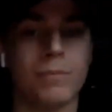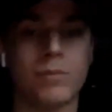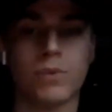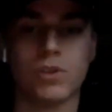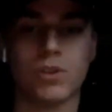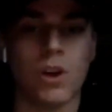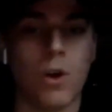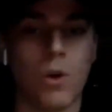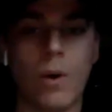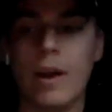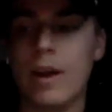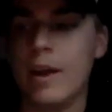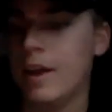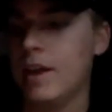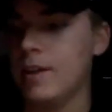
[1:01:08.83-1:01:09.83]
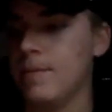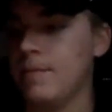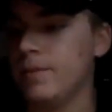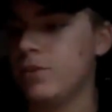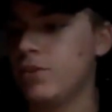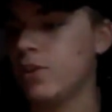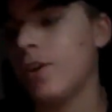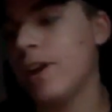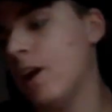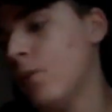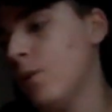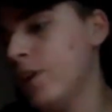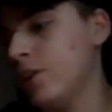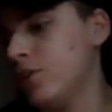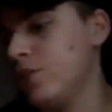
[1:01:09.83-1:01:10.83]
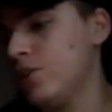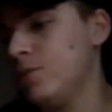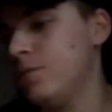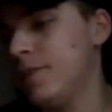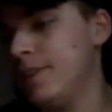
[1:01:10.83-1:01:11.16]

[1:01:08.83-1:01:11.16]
So start outreach,